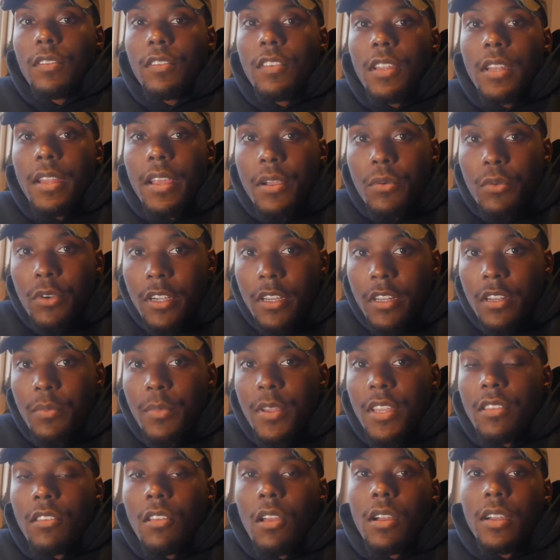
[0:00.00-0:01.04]
Today we're going to
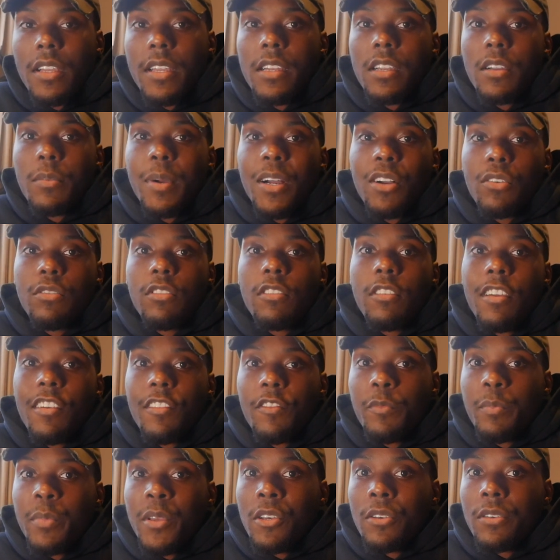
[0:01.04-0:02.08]
be talking about
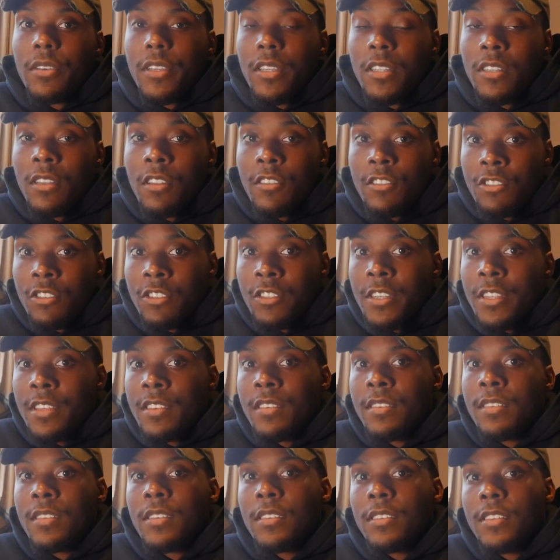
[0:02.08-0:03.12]
Toughbuilt Industries,